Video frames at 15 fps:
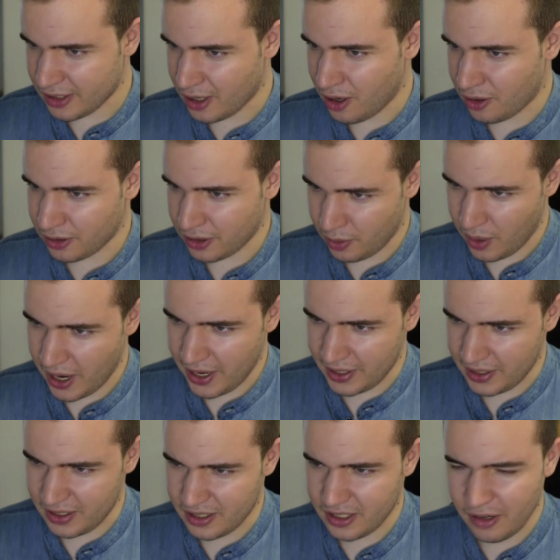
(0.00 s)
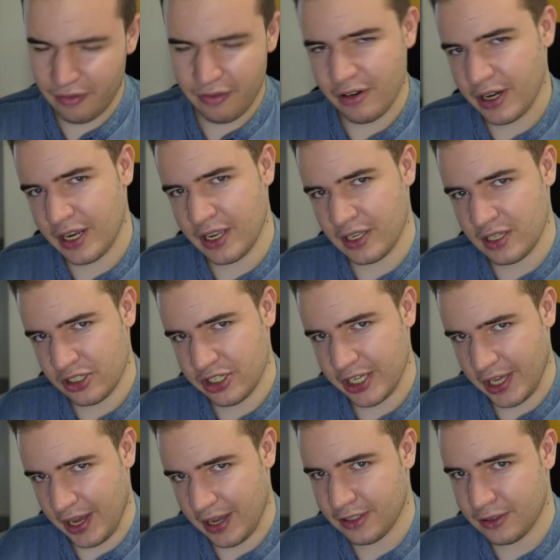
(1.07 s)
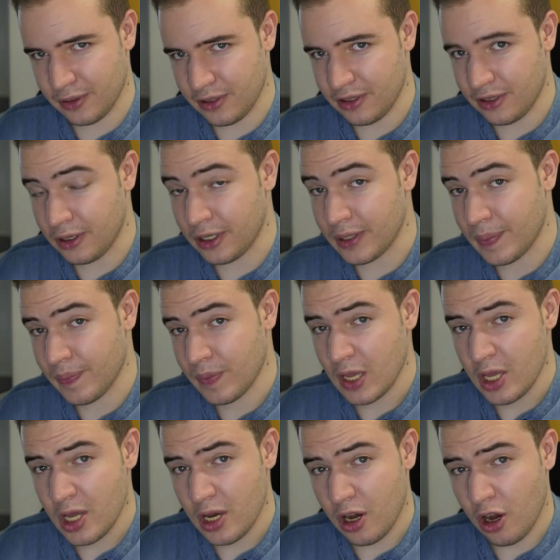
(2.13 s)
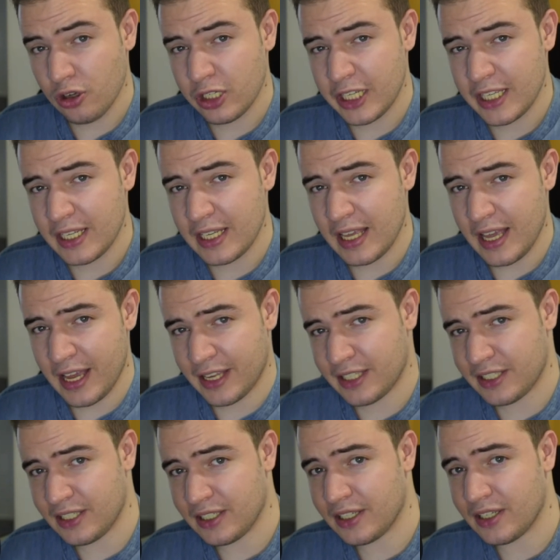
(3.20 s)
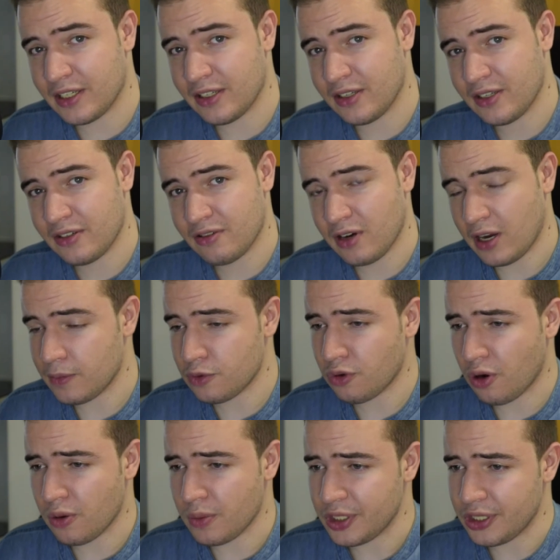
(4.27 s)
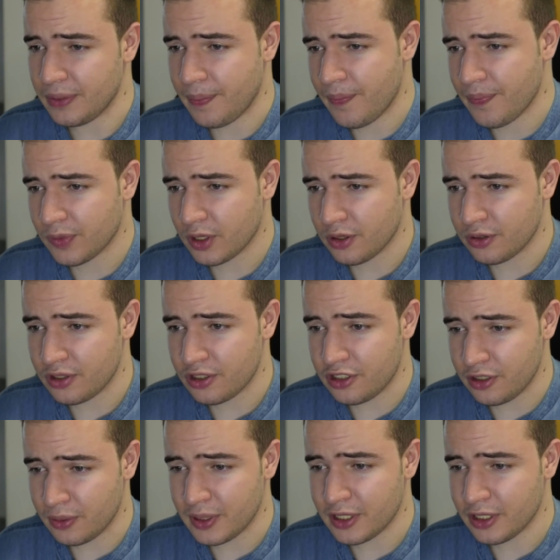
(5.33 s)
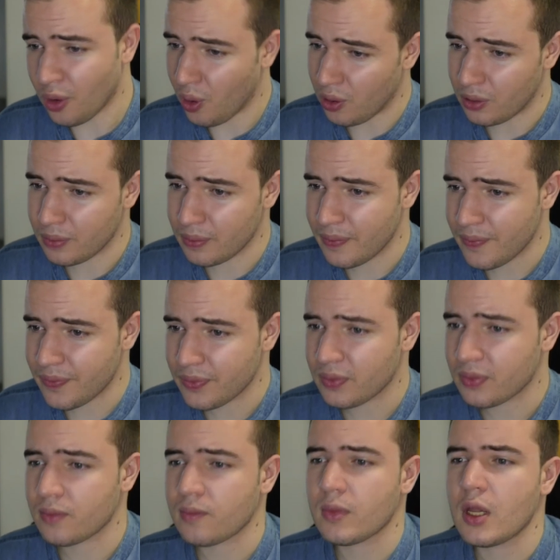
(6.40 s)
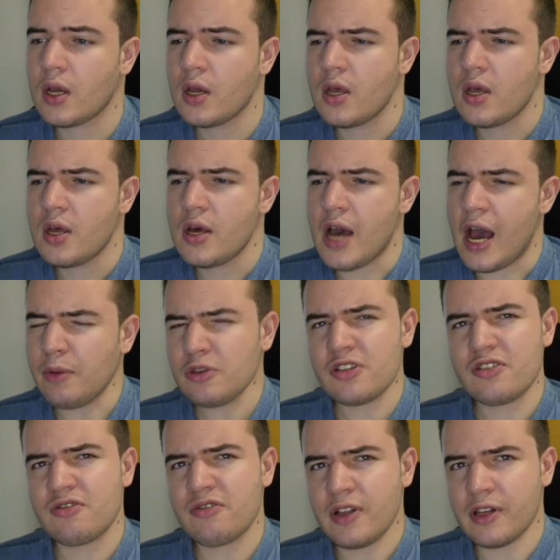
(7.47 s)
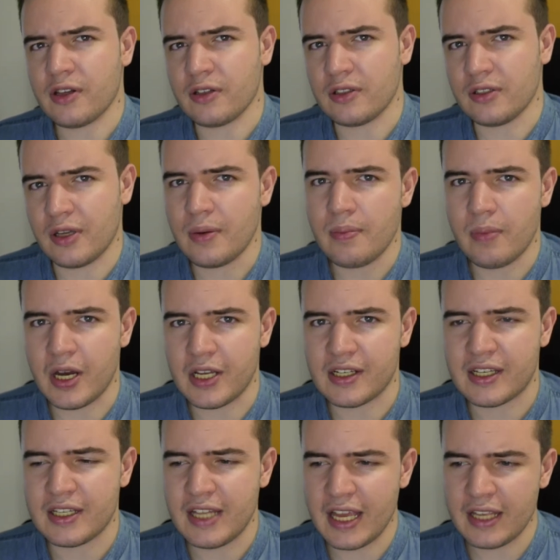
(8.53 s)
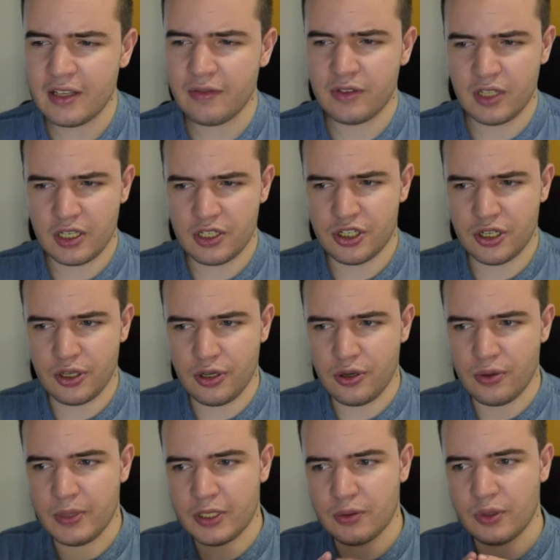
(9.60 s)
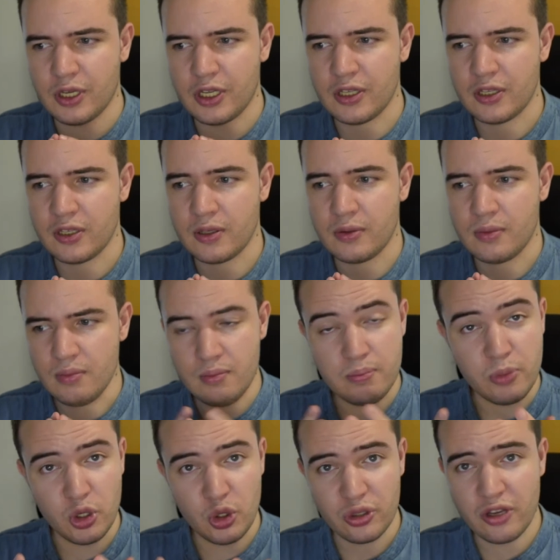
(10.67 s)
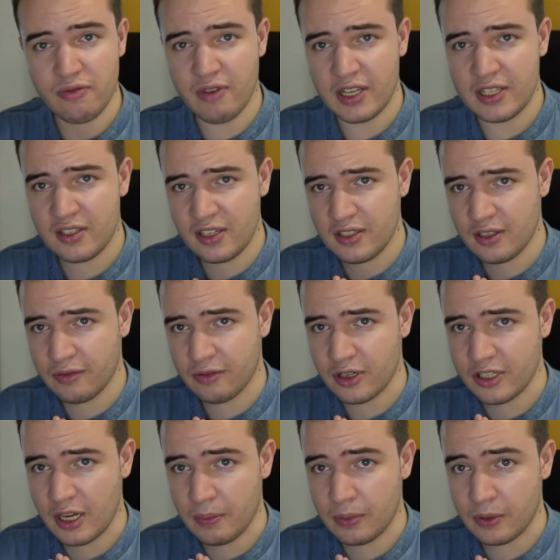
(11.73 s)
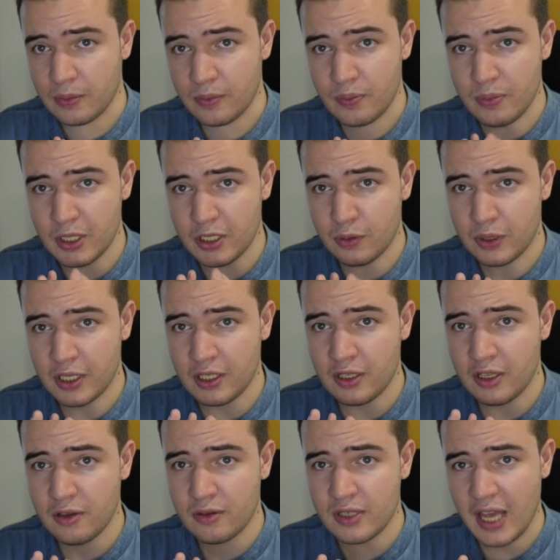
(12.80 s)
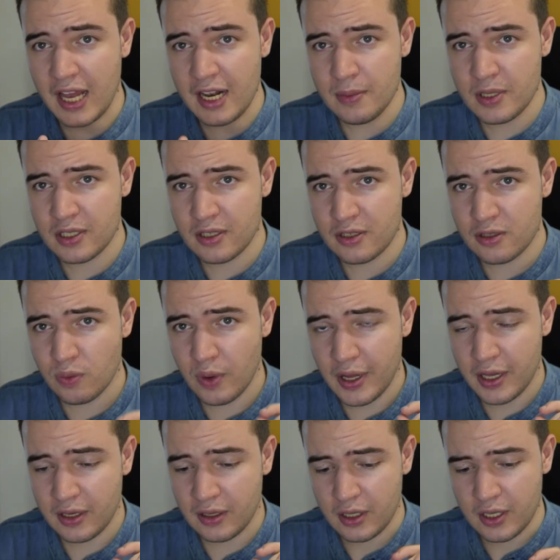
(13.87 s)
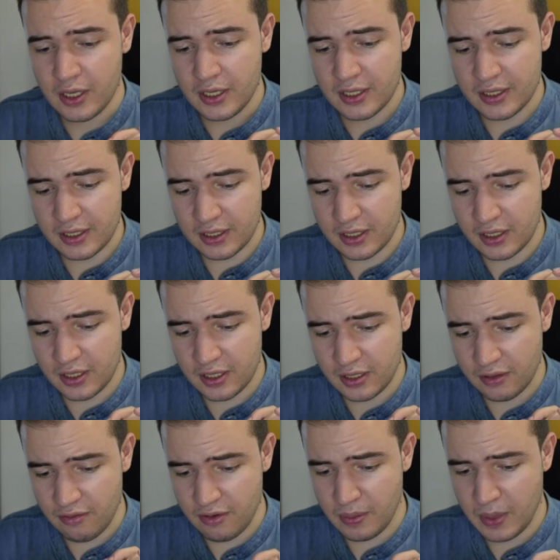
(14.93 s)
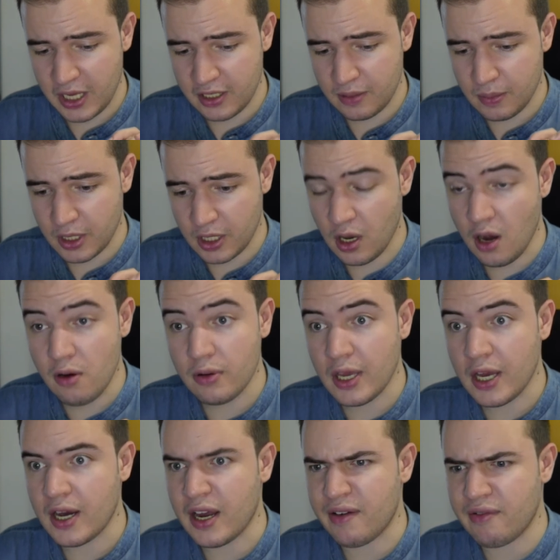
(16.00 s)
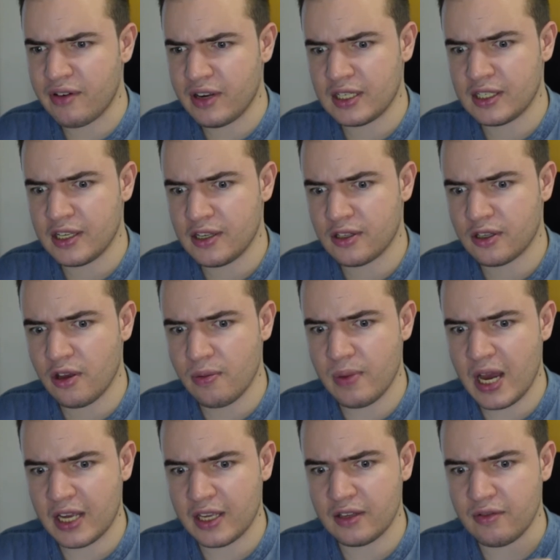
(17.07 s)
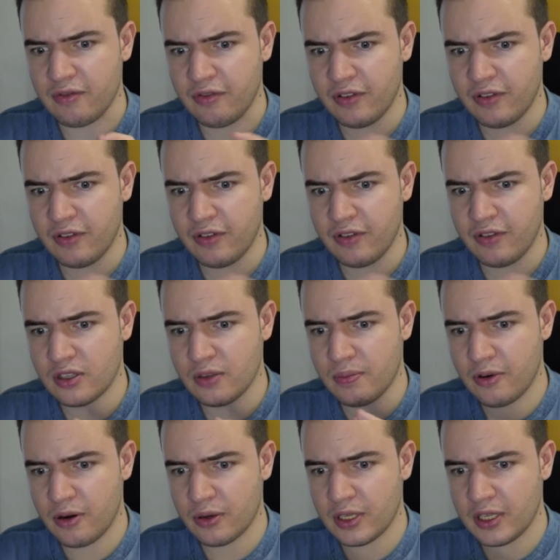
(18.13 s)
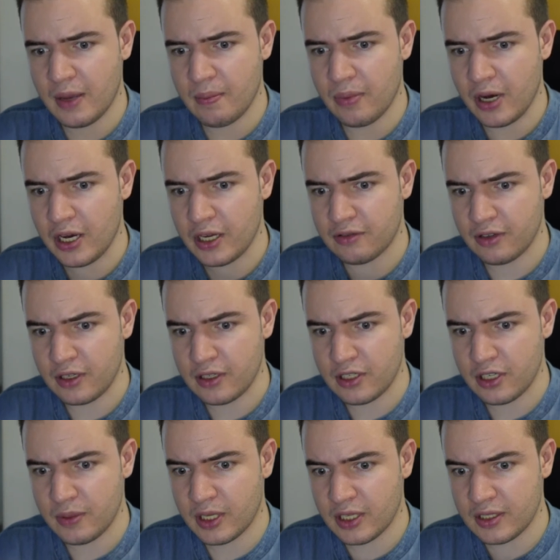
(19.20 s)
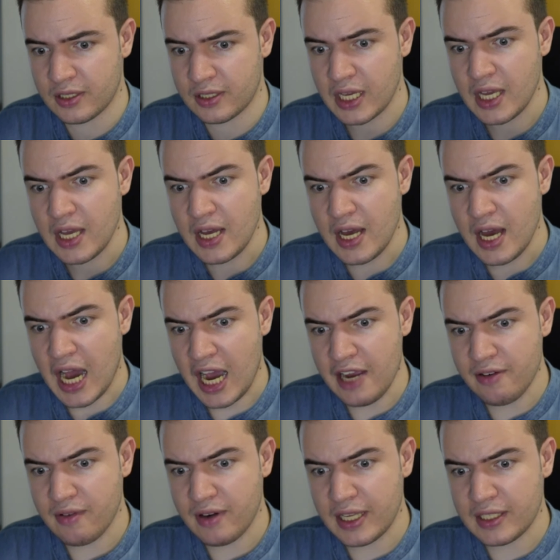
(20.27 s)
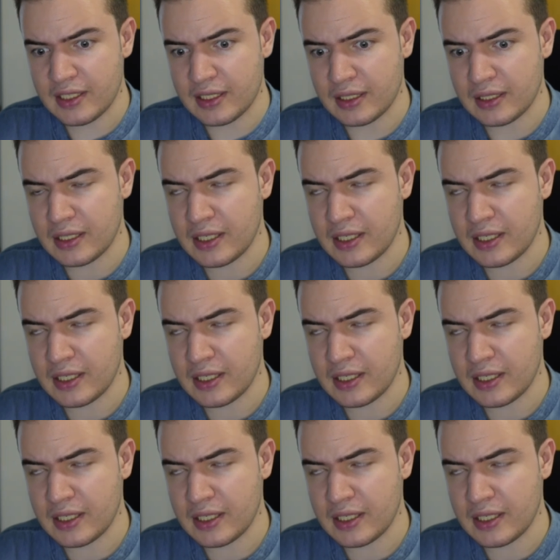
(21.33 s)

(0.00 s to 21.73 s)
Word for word: along the way, and the suffering she had to endure. Only an Ikta tribeswoman could do it all. I was thrilled by the connective tissue between Moon and Red Sister, for example, between those elements as well, that reminded me, oh yeah, I really need to go back and finish the Broken Empire trilogy, because I read